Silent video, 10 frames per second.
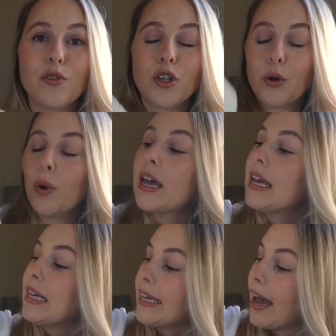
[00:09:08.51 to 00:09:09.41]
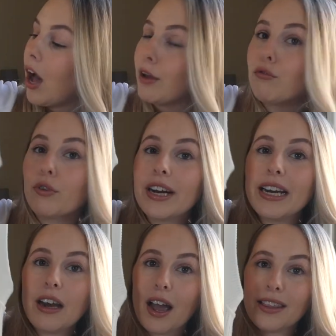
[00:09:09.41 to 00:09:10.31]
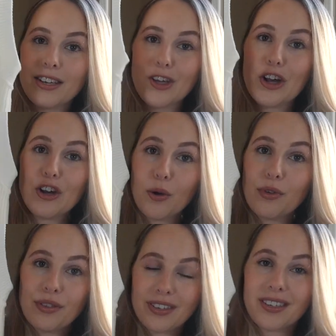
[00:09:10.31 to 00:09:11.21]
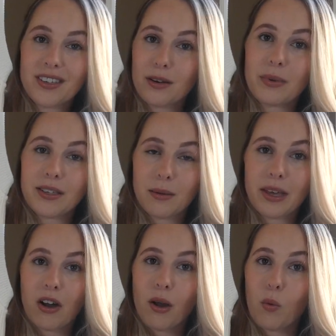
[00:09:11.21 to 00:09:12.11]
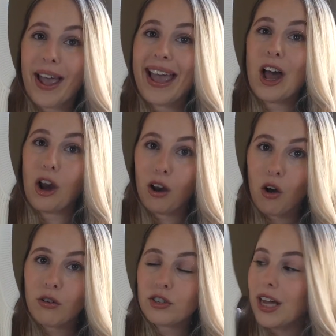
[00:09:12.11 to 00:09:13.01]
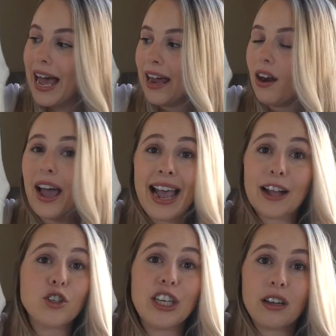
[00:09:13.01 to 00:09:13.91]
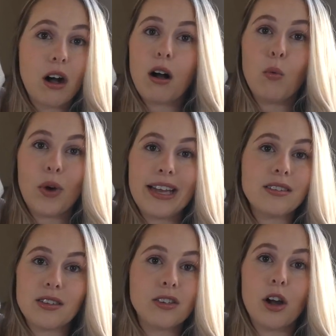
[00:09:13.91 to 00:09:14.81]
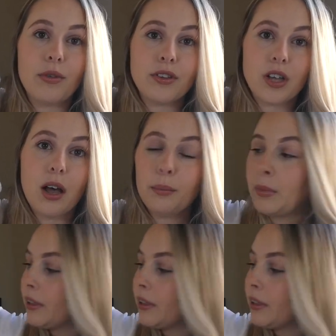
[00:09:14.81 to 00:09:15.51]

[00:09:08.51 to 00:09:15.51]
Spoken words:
So yeah, I really like this. I know that this is going to be something I wear a lot, and I actually can't wait to style this up.